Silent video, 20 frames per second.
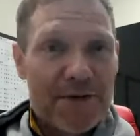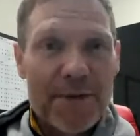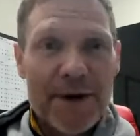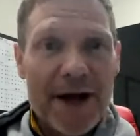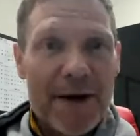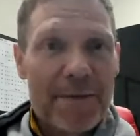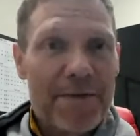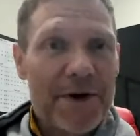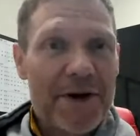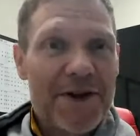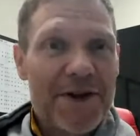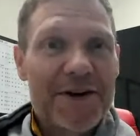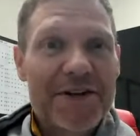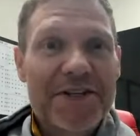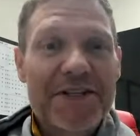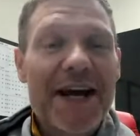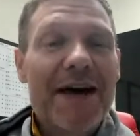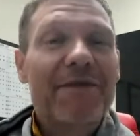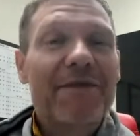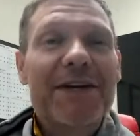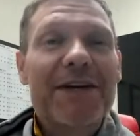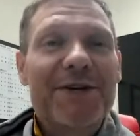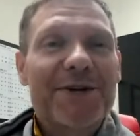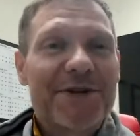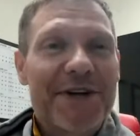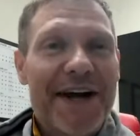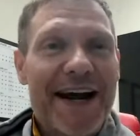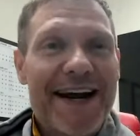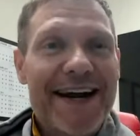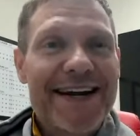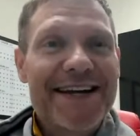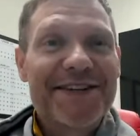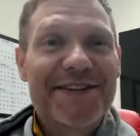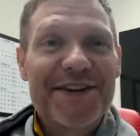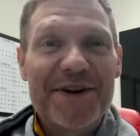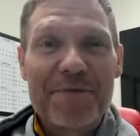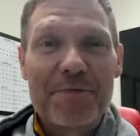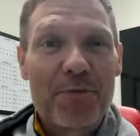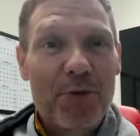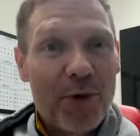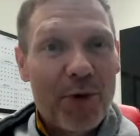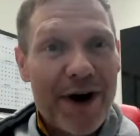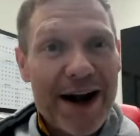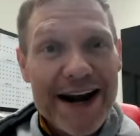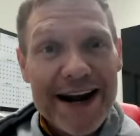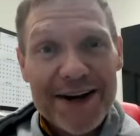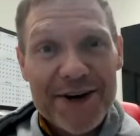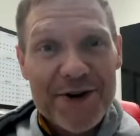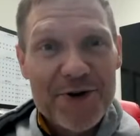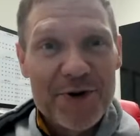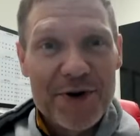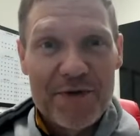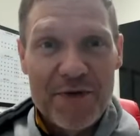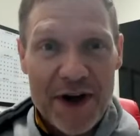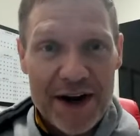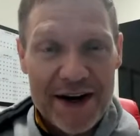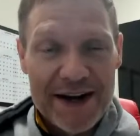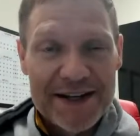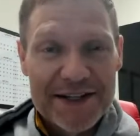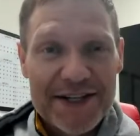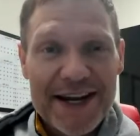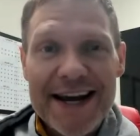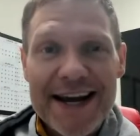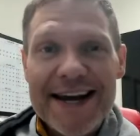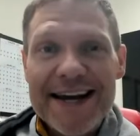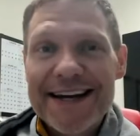but up into their 70s or 80s and brand new to fitness